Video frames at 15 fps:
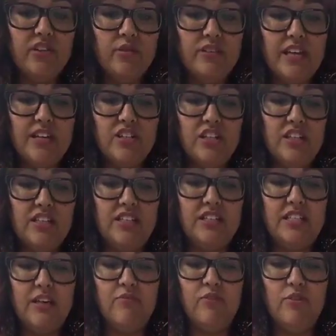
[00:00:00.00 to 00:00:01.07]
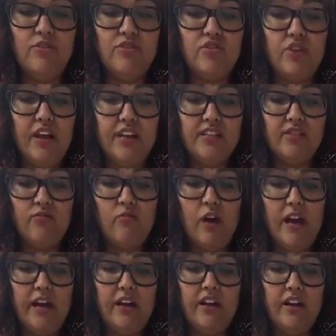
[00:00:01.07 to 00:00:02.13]
it's actually several strands of
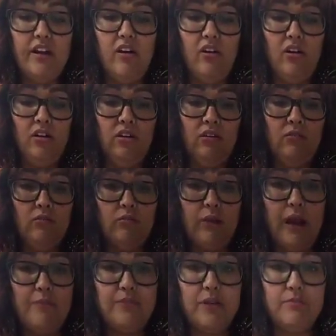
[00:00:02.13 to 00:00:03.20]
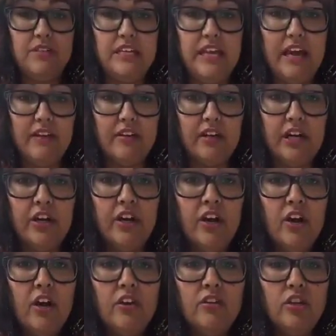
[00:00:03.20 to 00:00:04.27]
wire all wrapped up together,
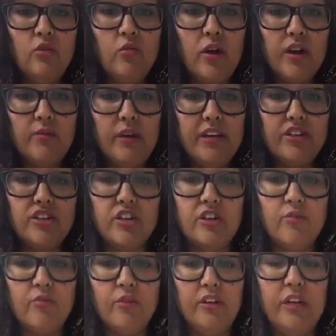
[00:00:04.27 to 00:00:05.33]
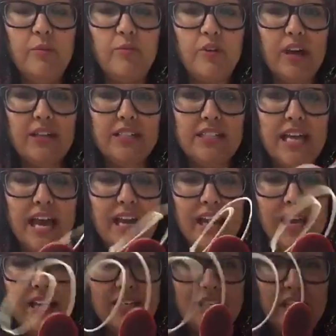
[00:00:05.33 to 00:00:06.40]
you want to make sure and really press that
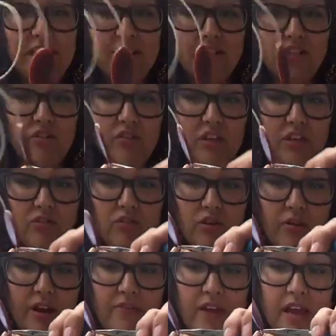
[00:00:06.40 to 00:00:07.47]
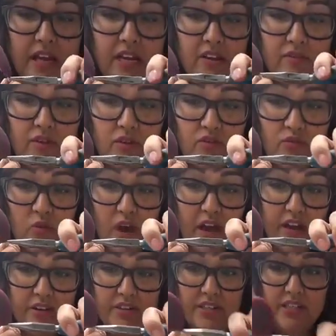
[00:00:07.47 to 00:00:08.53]
end in so that you don't have any of those
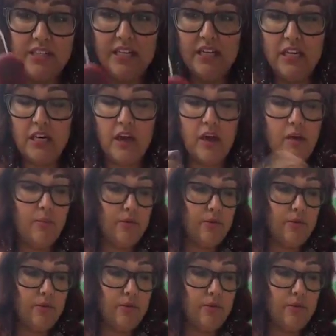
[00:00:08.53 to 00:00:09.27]
wires sticking up.